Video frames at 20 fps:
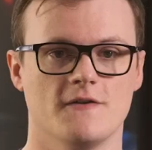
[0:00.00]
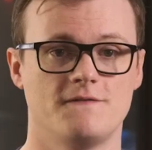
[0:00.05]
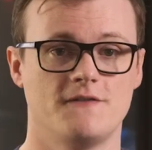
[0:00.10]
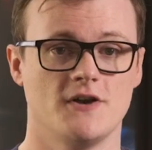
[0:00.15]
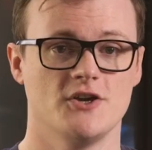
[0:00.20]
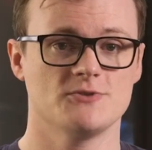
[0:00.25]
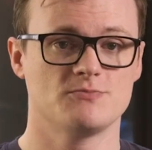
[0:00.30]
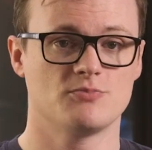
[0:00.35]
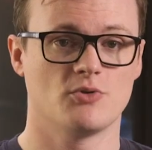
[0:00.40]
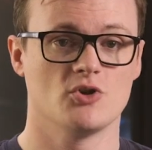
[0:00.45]
The
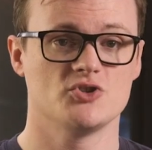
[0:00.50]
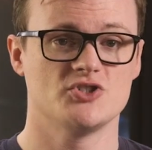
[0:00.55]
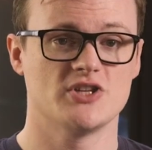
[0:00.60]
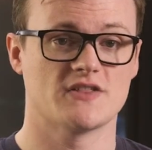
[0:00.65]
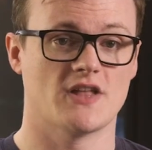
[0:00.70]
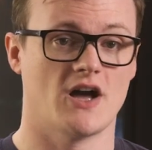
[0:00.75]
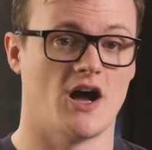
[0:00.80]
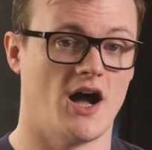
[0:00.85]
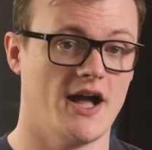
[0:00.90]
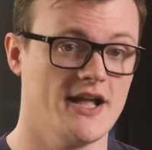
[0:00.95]
first
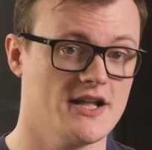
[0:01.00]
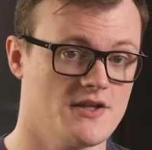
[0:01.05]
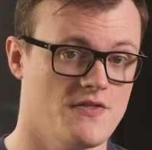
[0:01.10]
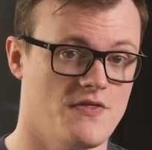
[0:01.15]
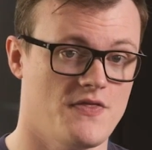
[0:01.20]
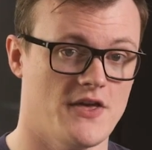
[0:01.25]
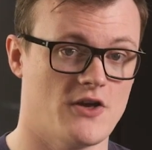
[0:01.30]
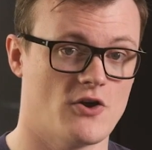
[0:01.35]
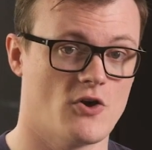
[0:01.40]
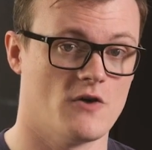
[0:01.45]
project that I
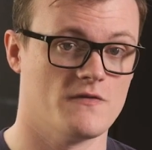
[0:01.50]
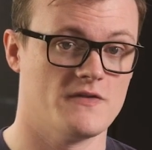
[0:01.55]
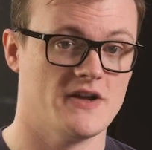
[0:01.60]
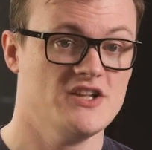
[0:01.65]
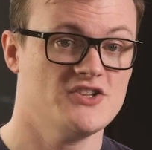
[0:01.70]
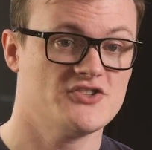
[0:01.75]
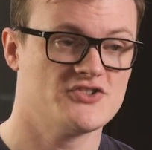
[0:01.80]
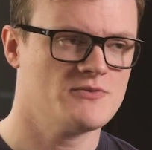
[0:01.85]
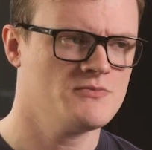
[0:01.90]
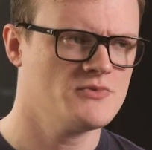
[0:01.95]
can think of
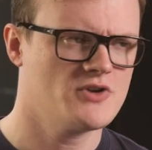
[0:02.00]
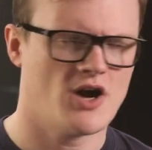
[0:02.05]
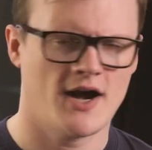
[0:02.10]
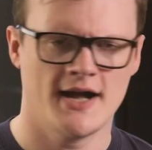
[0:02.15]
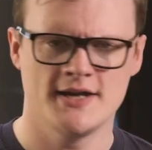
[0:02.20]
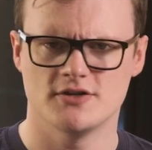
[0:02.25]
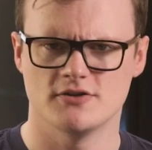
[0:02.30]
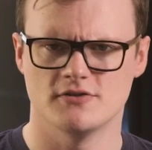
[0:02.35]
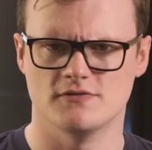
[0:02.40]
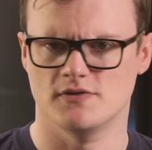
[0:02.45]
is some
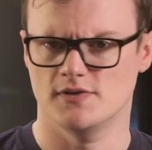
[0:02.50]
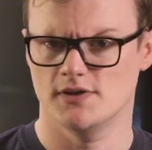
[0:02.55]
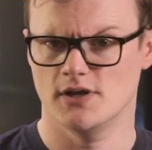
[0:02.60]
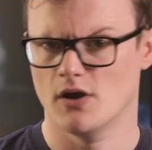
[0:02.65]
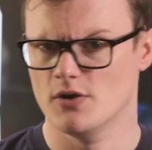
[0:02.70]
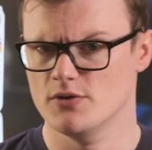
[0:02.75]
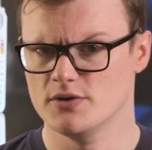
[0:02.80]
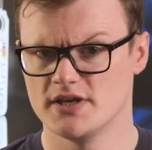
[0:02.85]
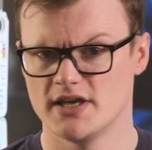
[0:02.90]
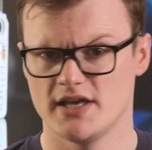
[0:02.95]
kind of
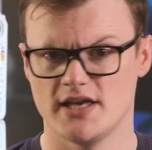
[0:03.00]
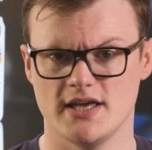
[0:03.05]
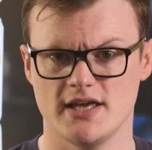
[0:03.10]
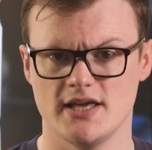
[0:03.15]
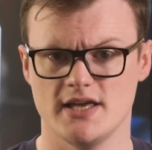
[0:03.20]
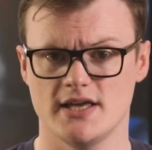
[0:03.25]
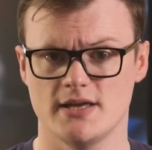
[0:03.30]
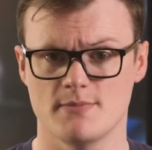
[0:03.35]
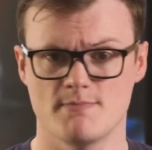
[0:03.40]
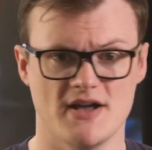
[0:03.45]
low
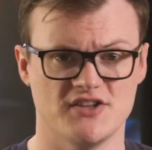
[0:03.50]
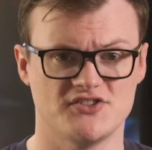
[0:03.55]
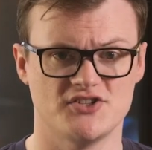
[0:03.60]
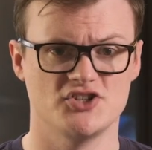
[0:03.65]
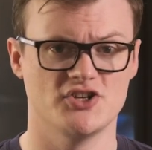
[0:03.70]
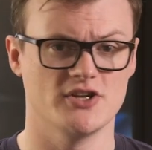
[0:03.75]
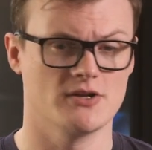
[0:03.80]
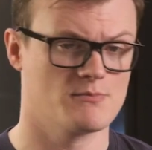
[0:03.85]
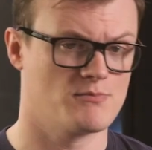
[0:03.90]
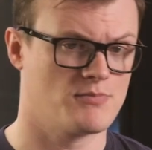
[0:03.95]
key
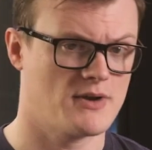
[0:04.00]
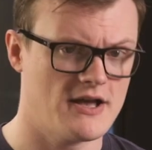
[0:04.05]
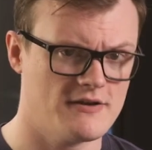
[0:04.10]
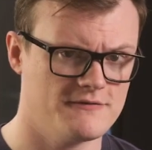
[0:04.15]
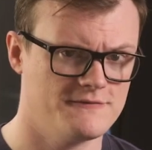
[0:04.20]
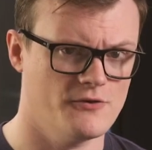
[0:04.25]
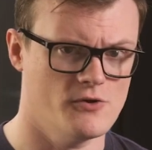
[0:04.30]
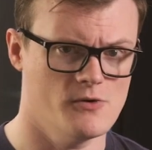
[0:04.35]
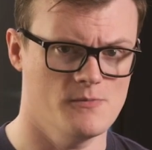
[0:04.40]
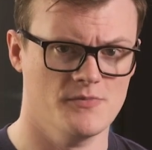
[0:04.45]
messaging
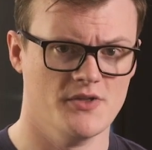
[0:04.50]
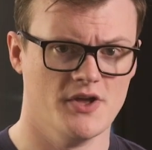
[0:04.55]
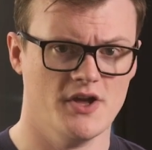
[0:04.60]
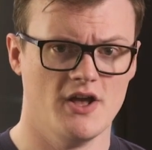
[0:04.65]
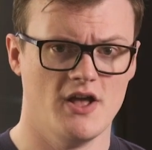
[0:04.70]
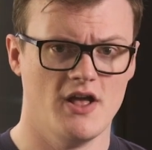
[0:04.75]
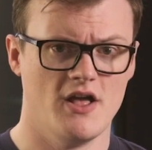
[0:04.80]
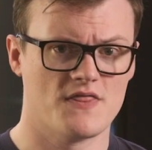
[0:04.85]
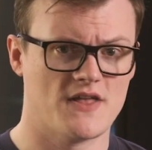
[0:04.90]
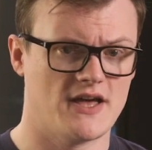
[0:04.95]
platform
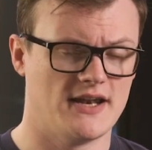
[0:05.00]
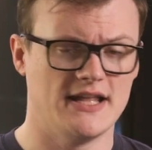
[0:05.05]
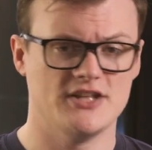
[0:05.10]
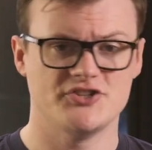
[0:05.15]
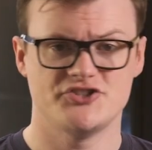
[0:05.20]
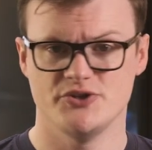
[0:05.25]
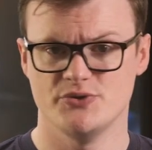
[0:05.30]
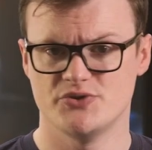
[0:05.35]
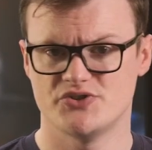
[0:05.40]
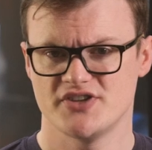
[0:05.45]
that
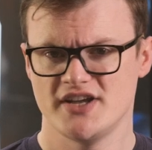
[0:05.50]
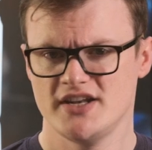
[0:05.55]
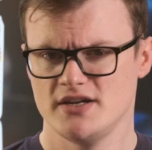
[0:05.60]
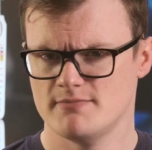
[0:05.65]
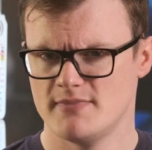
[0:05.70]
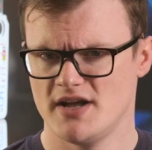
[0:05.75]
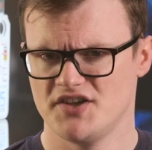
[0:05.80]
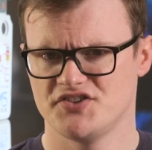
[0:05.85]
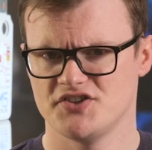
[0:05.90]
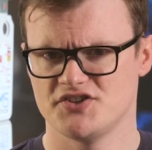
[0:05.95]
lets you send
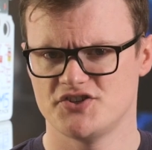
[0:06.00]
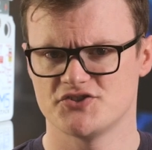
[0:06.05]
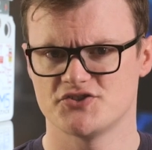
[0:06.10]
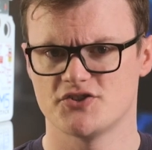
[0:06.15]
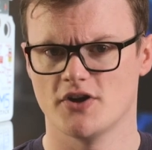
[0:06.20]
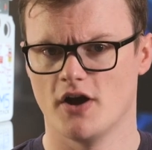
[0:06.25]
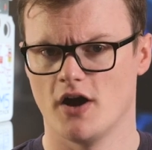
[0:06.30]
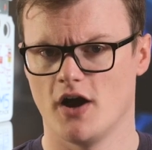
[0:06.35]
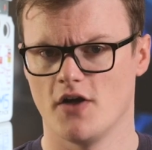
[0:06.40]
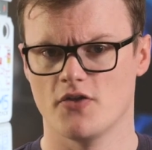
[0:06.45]
messages
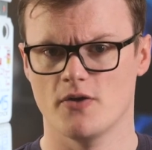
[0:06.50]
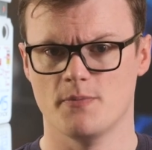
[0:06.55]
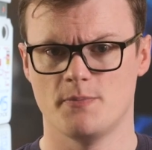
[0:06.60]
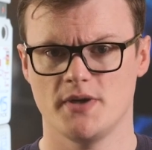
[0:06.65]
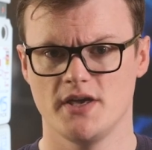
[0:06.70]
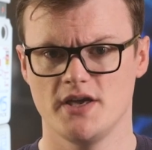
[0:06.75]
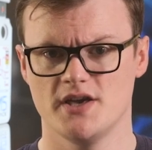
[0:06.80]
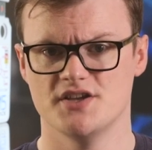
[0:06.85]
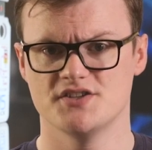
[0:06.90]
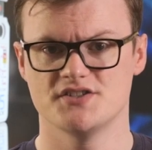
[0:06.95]
to other
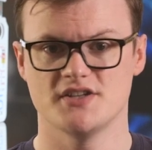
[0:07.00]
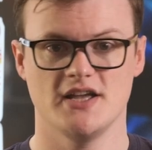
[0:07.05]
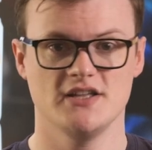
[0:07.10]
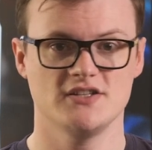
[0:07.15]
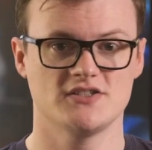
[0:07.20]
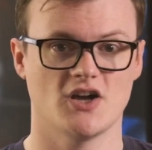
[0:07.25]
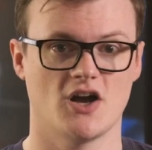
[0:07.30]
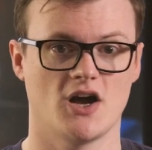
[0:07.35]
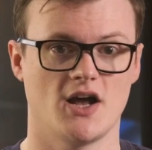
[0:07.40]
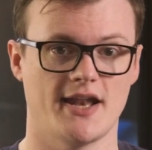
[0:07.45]
peers
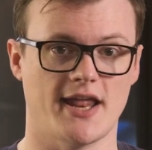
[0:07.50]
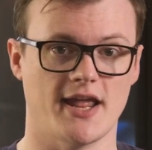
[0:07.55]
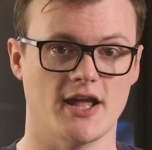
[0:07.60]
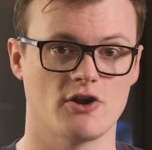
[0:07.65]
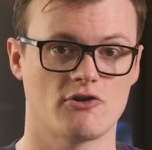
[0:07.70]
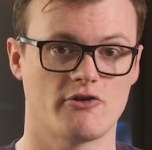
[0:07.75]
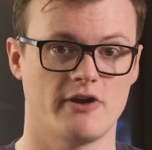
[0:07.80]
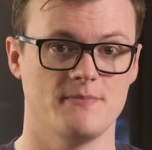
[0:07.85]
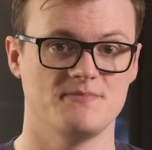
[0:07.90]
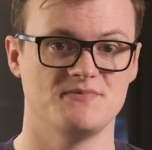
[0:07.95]
entirely
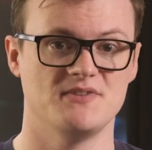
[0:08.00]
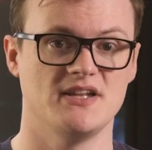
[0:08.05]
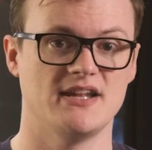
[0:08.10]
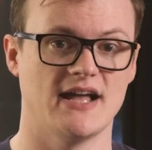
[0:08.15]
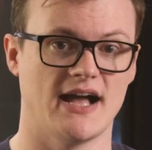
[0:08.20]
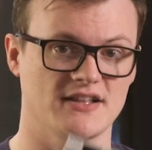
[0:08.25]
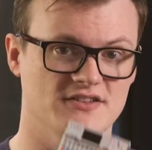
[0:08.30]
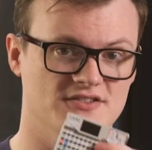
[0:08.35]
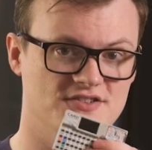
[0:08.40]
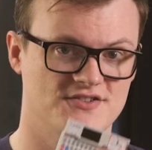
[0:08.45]
encrypted
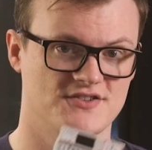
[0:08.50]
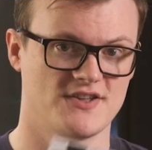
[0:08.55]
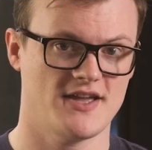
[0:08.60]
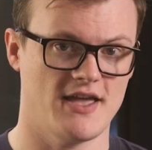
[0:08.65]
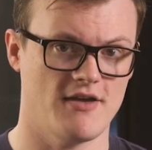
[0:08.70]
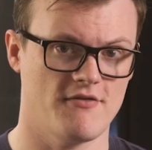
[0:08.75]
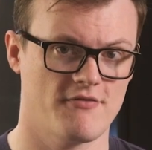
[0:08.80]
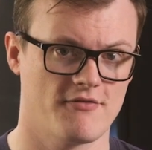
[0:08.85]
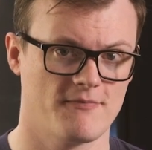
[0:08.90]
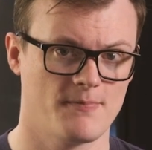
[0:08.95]
and
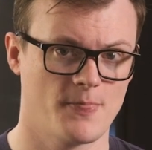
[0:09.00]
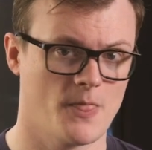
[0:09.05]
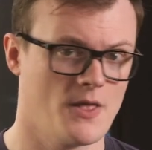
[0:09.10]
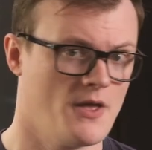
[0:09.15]
safe.